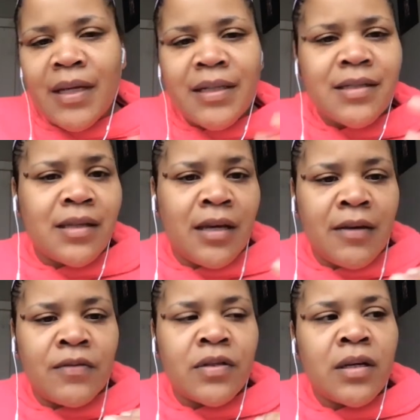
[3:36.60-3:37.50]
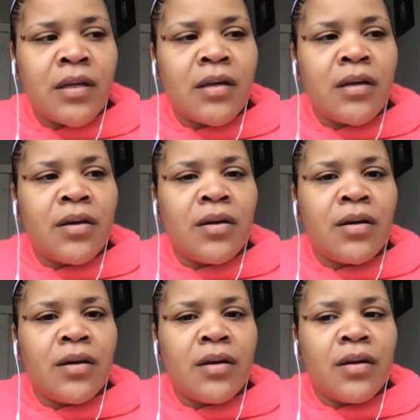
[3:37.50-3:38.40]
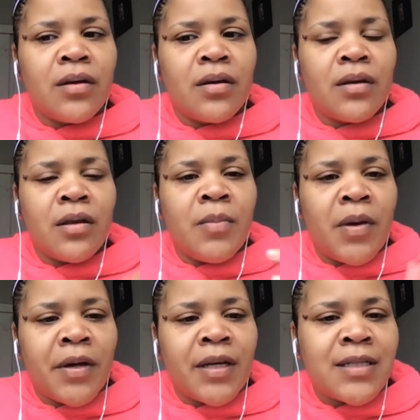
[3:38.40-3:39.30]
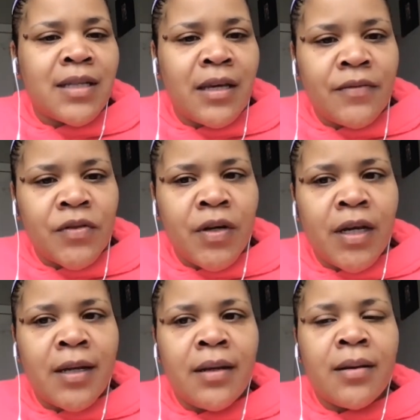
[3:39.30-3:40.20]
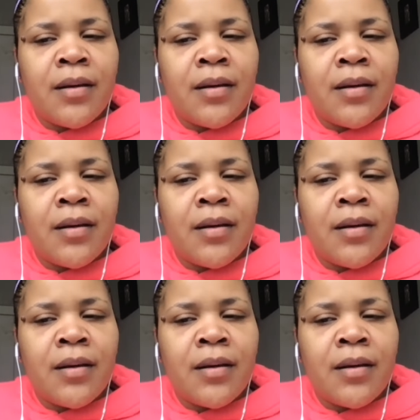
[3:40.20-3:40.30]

slaves, the American slave trade,